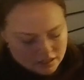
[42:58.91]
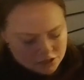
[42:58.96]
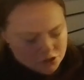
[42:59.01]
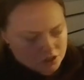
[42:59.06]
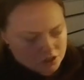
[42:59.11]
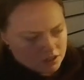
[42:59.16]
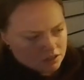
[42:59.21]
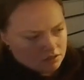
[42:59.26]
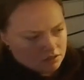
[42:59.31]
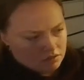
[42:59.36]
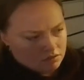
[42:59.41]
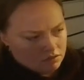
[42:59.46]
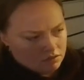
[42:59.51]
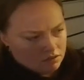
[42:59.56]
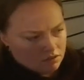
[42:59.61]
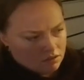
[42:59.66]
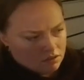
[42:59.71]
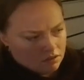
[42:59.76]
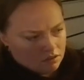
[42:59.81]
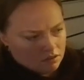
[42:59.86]
Actually,
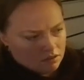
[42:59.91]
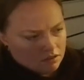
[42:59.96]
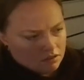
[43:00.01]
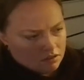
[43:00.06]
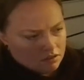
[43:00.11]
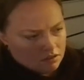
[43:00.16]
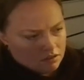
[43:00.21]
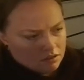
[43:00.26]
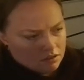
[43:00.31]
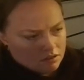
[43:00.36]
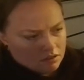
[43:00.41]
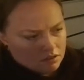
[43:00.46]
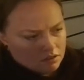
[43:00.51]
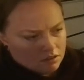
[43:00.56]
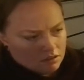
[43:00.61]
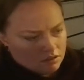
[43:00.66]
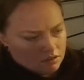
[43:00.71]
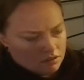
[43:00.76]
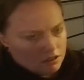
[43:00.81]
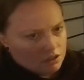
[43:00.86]

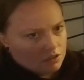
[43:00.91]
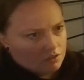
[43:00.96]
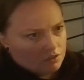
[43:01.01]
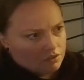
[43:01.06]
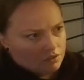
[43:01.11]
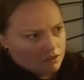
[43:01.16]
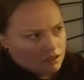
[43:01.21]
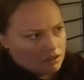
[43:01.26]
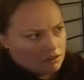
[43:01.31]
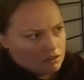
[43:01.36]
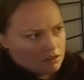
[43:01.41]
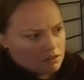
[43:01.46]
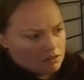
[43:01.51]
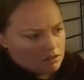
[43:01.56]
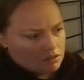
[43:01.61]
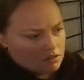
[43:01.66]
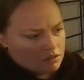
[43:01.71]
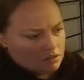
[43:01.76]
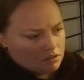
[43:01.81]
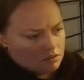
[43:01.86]
these don't feel like
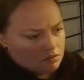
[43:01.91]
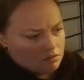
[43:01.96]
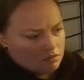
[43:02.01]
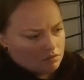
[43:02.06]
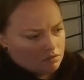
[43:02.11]
crystals.